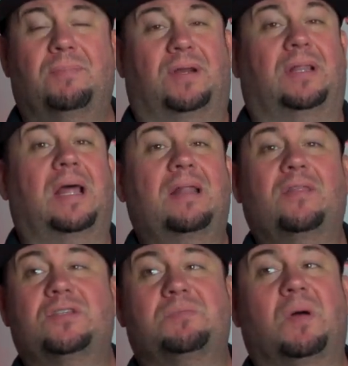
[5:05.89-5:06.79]
But a lot of
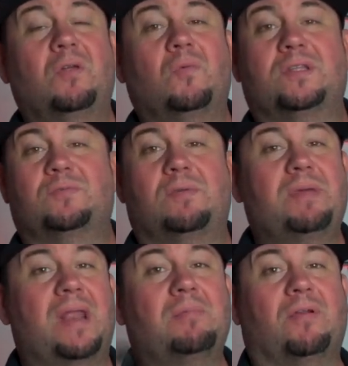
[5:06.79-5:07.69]
the smaller ones, we've
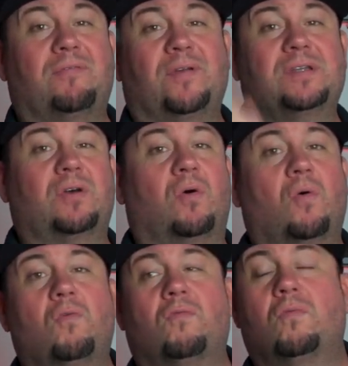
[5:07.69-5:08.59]
been able to fix a
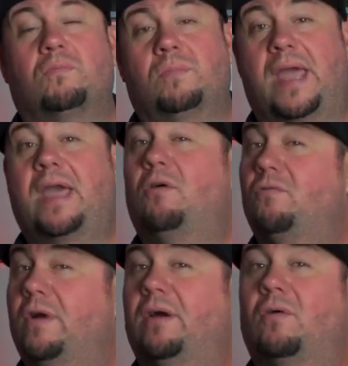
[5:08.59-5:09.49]
whole hail
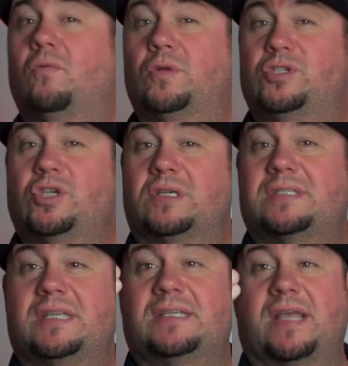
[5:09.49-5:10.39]
rail with
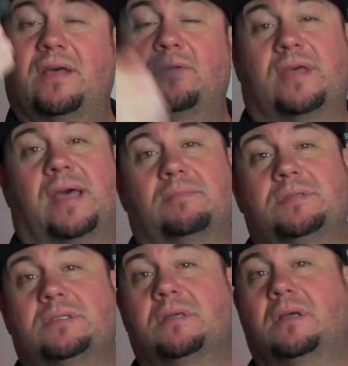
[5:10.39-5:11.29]
just these hail
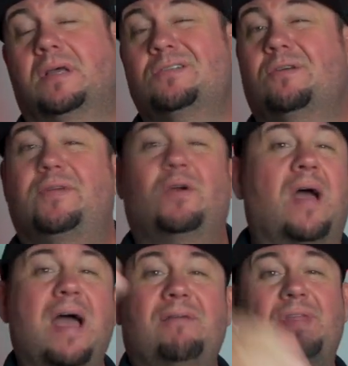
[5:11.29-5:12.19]
tabs. So if you
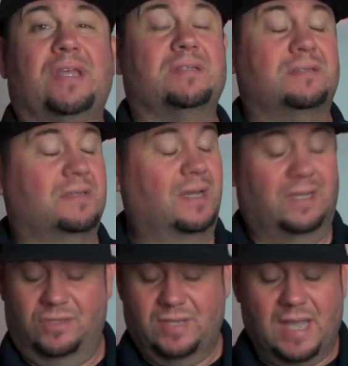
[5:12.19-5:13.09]
don't have these,
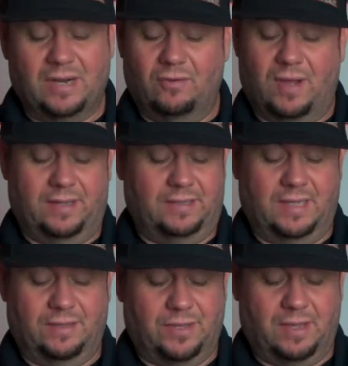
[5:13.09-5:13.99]
you gotta go out and
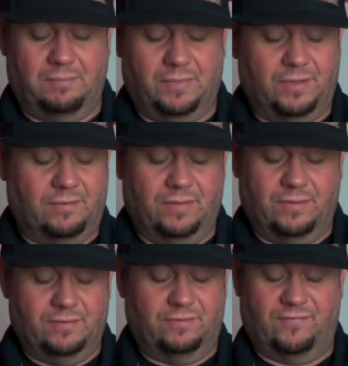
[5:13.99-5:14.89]
get them.
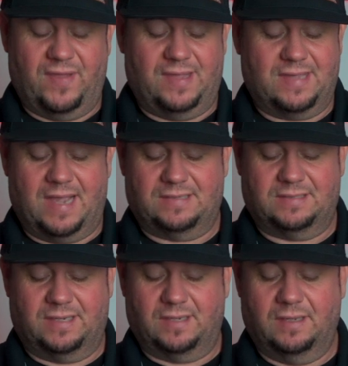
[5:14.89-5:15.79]
They're just
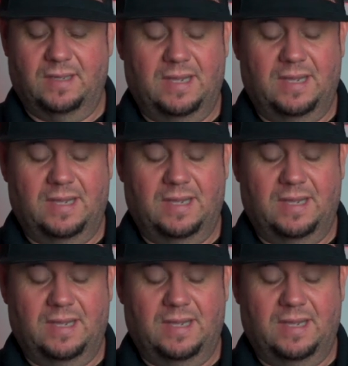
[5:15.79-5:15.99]
fantastic.